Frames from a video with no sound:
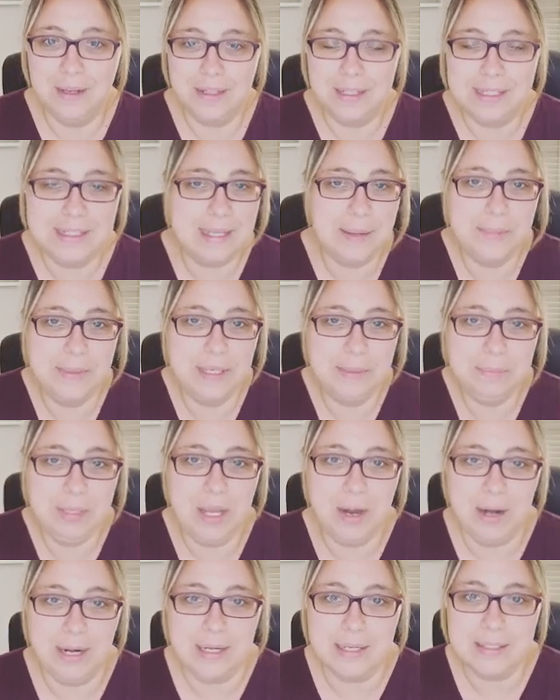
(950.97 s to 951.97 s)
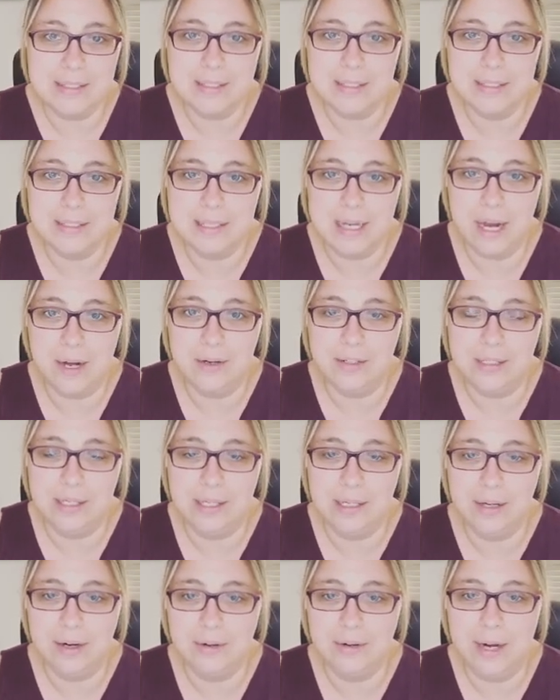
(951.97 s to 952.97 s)
going to be honest
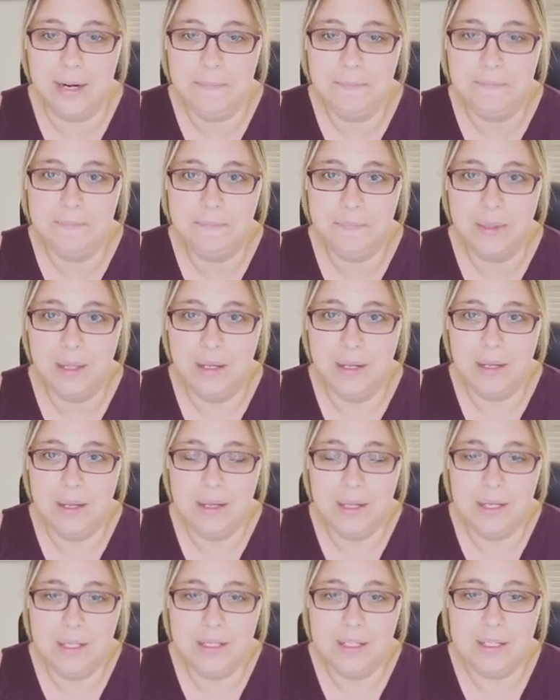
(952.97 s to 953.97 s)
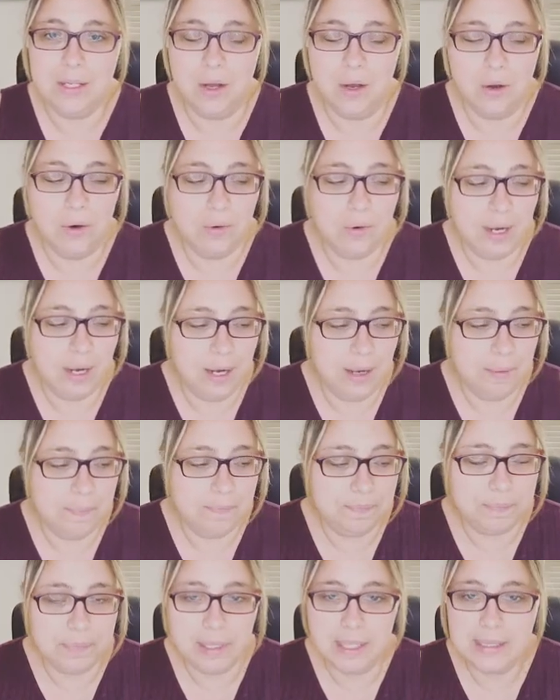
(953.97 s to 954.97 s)
entirely. All right.
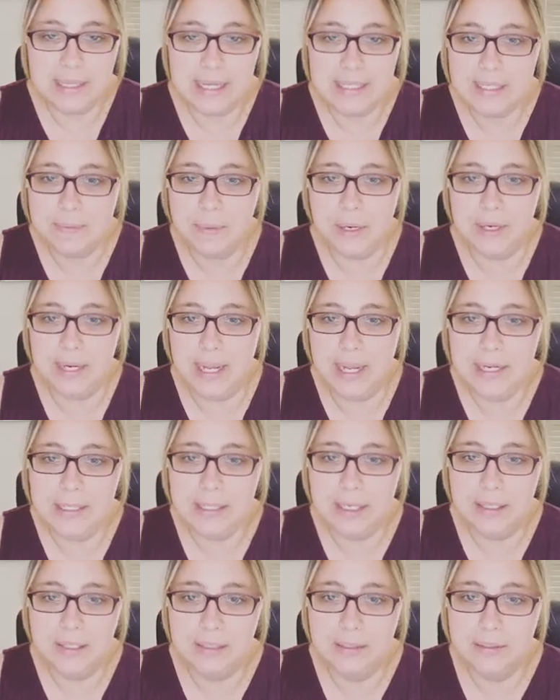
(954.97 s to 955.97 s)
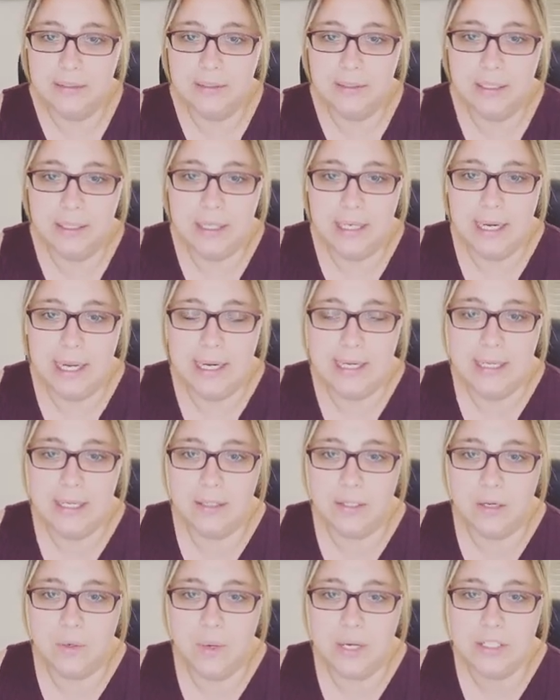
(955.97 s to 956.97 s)
So that's about it. Any
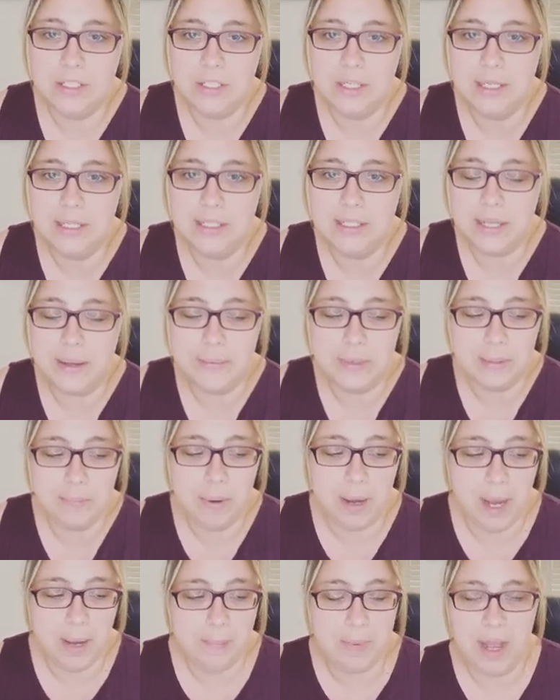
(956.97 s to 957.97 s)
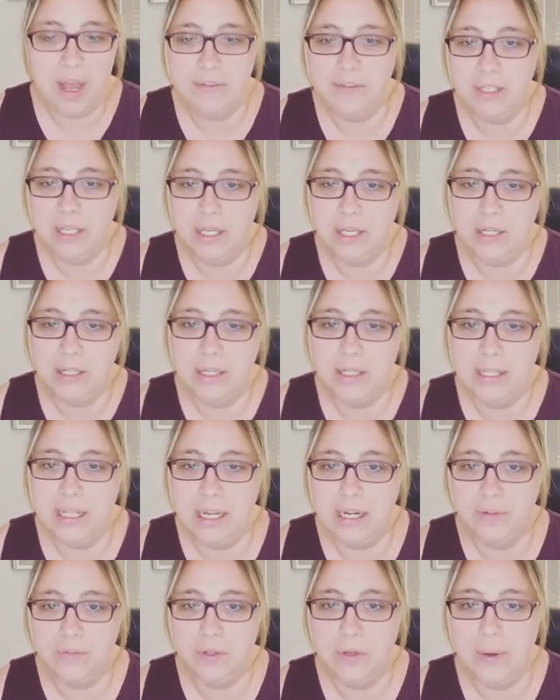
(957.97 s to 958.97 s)
other questions? I'm going to pop off here. And
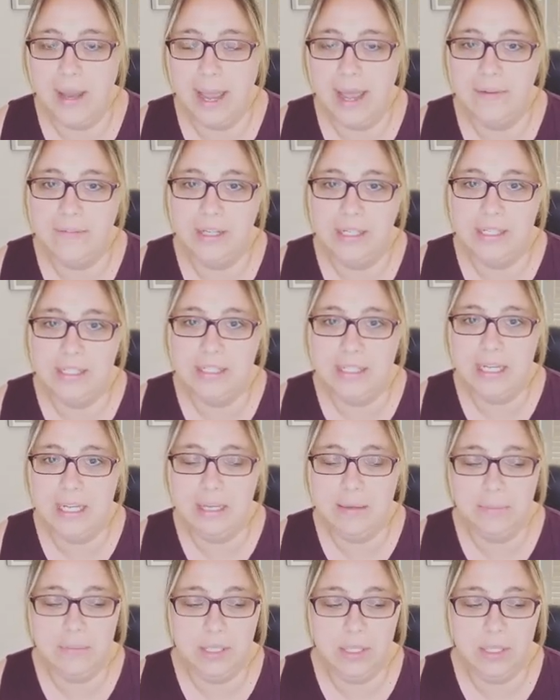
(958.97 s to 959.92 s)
then if you have any team